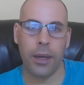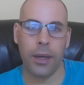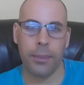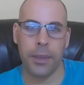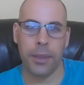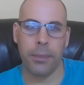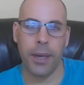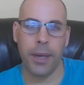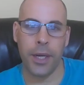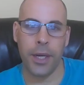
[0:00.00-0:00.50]

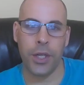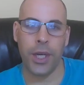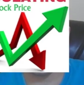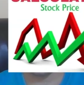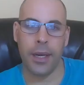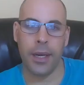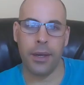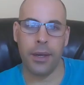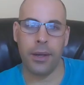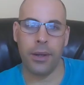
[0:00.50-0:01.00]
Welcome to my
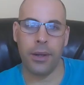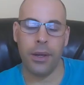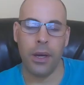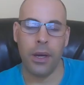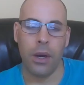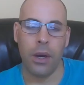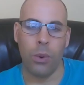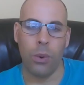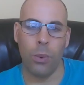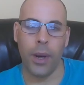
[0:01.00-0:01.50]

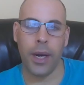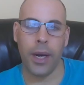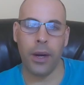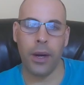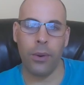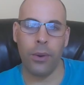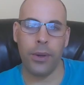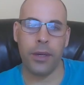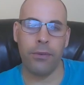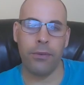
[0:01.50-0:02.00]
channel. We're
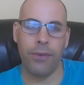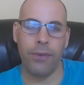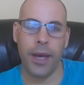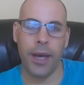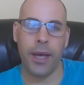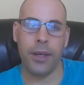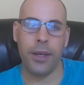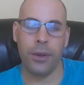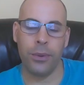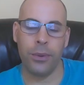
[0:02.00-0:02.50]
going to
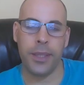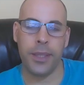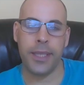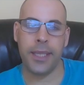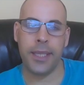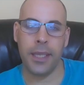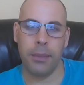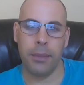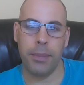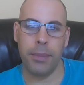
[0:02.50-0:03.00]
value
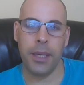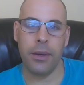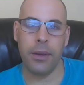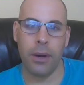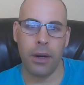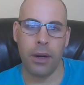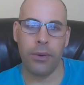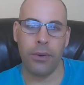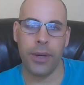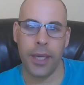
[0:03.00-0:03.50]

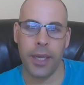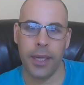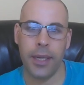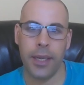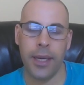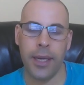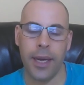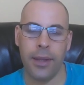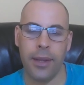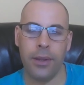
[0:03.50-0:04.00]

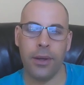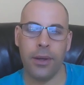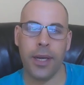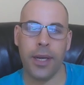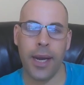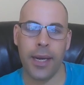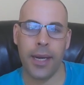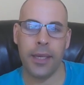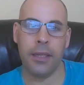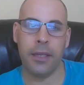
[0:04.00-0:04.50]
CBRE and
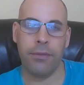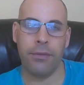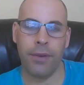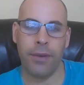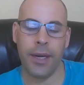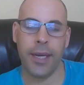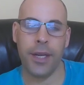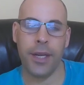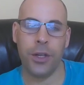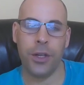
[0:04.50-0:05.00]
look at its
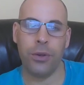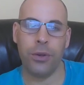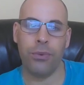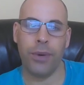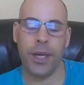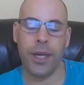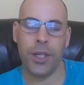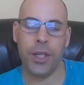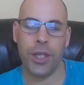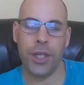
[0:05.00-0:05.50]
financial
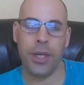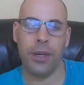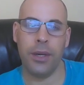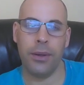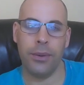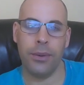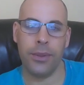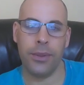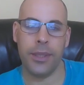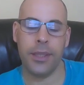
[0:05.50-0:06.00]

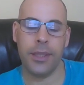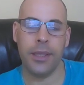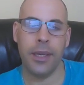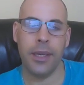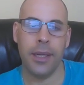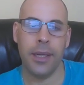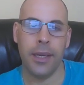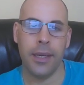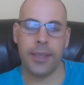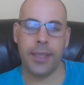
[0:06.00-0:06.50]
ratios.
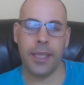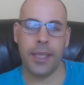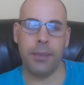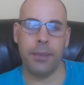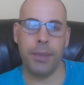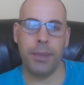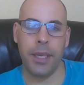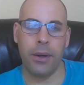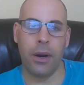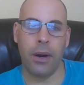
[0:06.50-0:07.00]

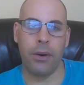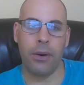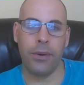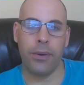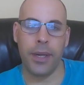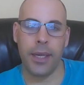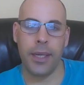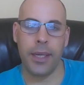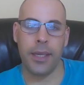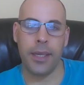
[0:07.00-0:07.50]

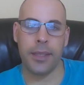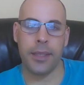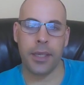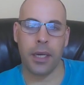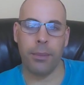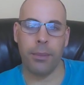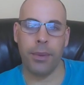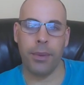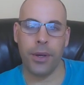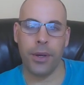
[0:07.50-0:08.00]
CBRE is a
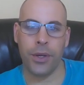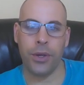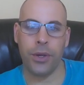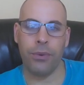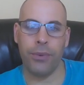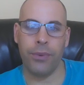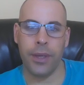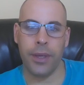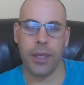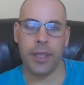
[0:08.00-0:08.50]

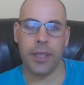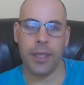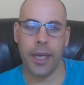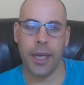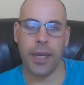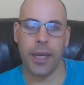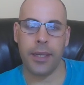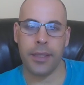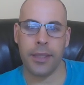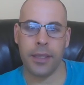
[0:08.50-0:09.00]
commercial real
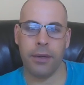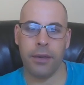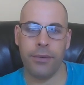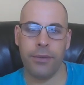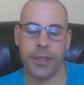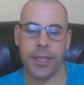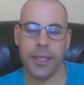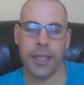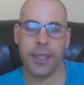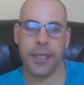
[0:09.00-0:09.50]
estate
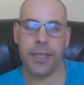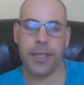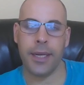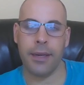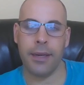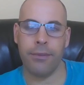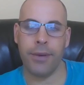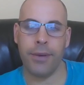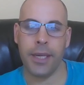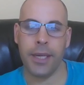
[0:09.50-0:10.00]
services
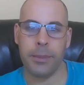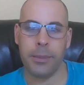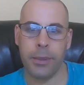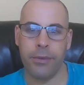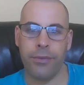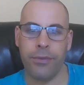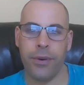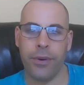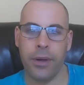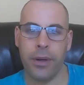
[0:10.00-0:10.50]
and
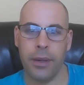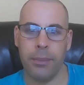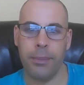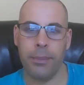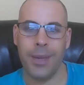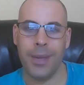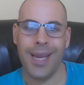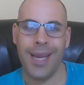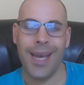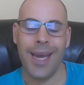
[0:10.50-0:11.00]
investment
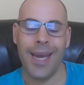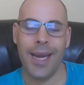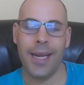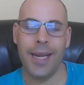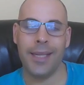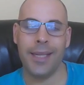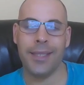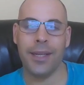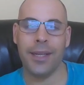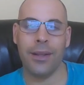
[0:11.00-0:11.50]
firm.
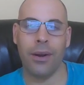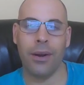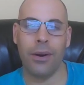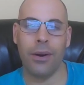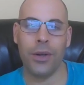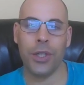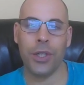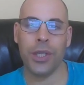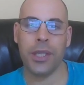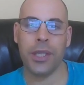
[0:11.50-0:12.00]
It is the
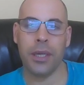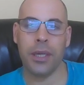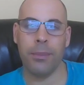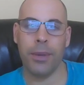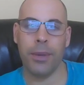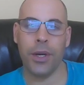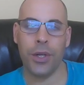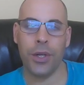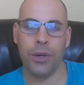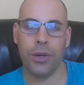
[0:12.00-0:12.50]
largest
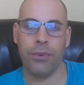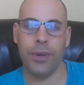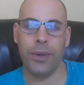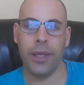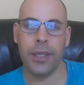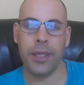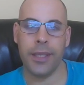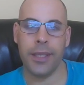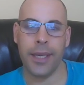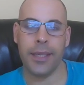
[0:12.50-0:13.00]
commercial
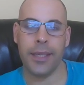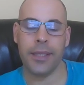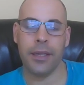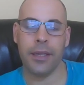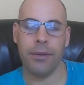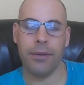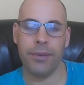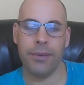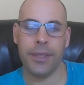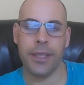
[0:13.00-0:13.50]
real estate
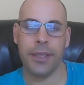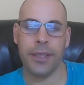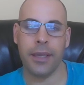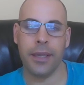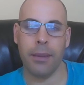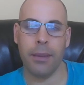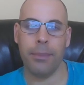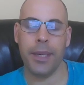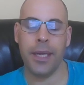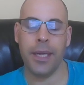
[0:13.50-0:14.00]
services
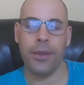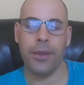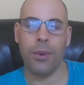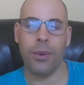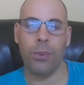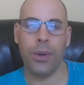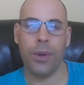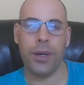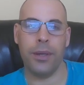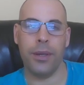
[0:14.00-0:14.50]
company in
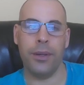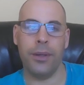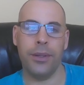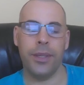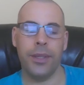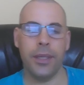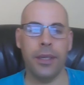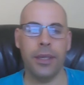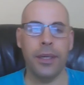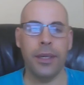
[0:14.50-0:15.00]
the
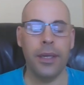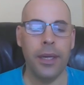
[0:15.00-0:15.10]
world.